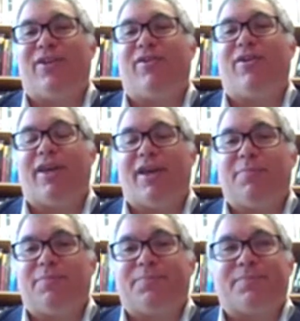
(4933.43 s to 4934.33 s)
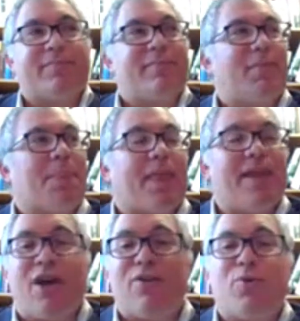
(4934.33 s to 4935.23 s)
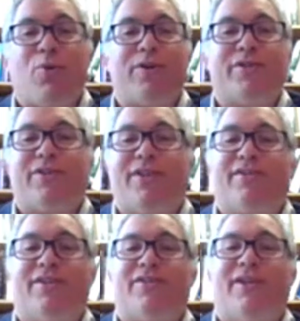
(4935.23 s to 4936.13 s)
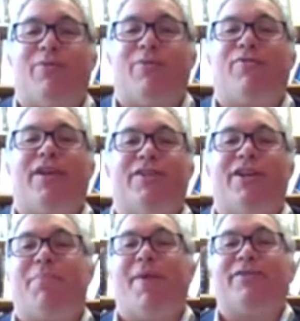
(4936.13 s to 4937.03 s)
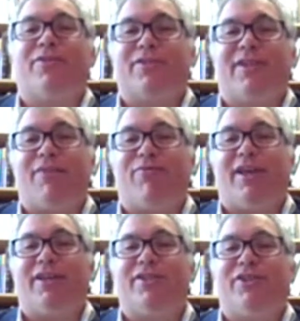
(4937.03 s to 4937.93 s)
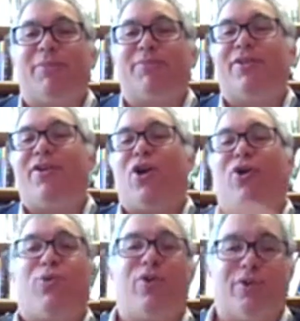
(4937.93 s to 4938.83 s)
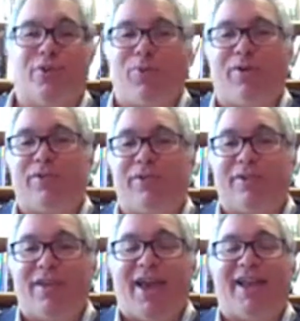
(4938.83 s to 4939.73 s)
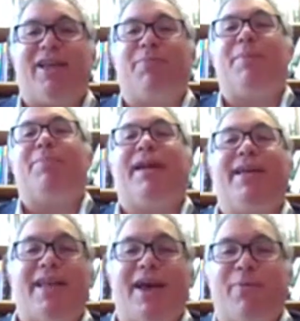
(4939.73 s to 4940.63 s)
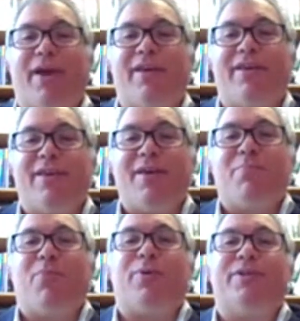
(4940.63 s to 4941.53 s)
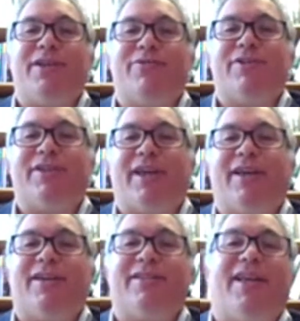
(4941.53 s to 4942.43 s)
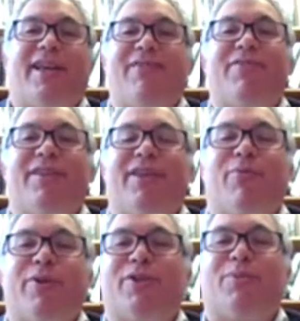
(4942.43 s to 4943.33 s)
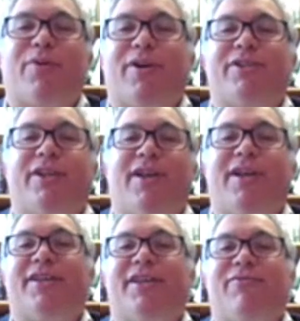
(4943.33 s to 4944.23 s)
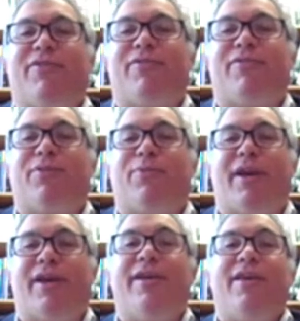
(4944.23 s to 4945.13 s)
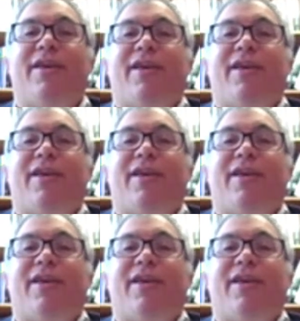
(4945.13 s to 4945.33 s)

figure, Lucky. Now, of course, this is a reflection on master-slave relationships across the world and can be played that way. But what's interesting is that even in the original production in 1953,